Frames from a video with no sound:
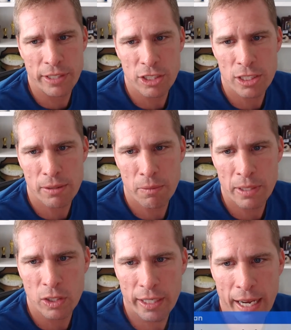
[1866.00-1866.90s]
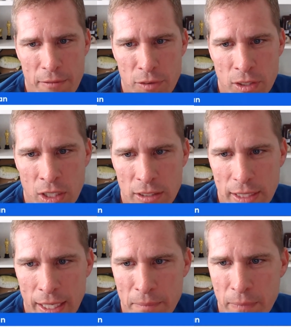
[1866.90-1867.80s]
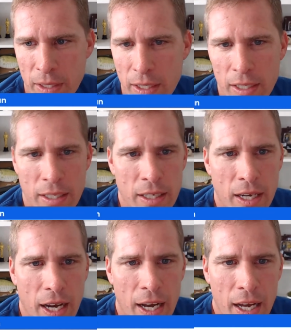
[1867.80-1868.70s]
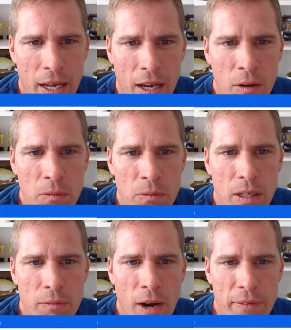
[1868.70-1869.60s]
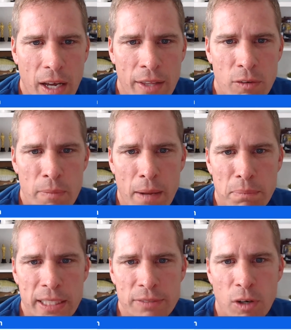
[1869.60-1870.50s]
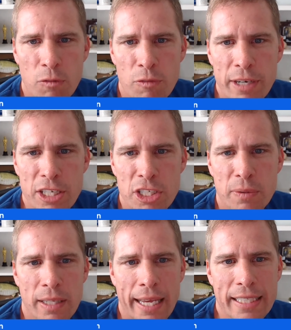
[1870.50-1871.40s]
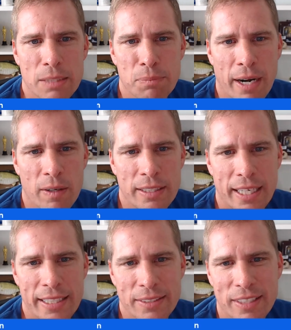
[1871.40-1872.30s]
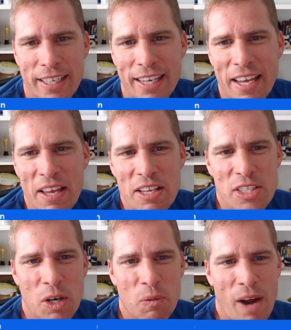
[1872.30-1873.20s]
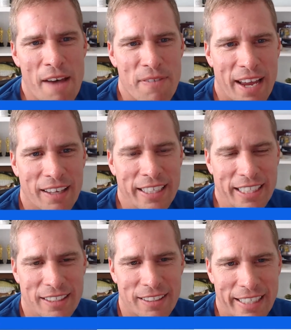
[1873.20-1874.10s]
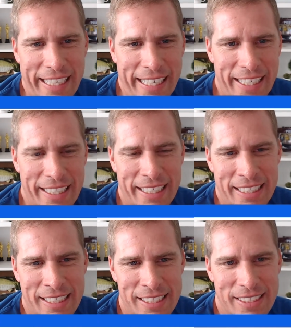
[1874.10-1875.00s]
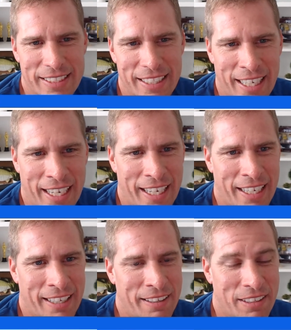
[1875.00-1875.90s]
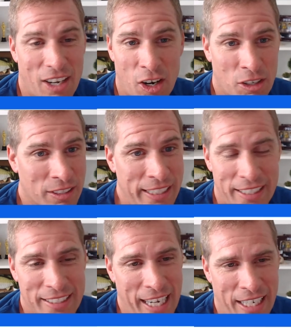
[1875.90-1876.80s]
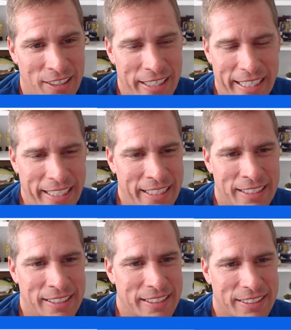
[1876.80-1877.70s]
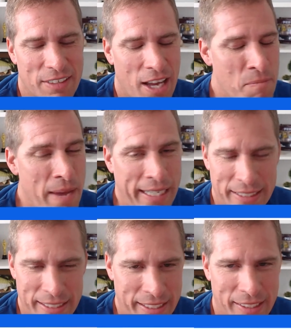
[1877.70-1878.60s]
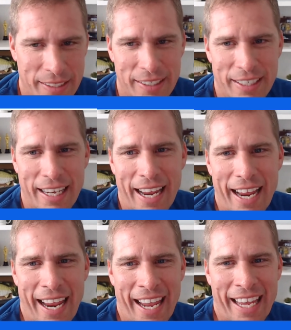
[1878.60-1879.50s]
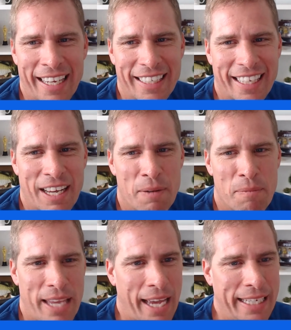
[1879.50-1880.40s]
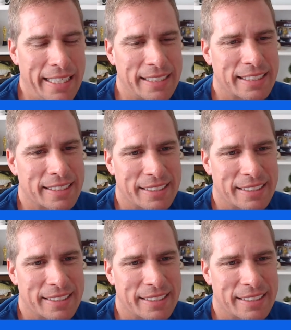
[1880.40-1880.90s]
is something we've been looking at for a long time. Raphael, on the roadmap, please vote for features you would like us to prioritize. So Raphael here, he is our lead designer. He is amazing. And yeah, he's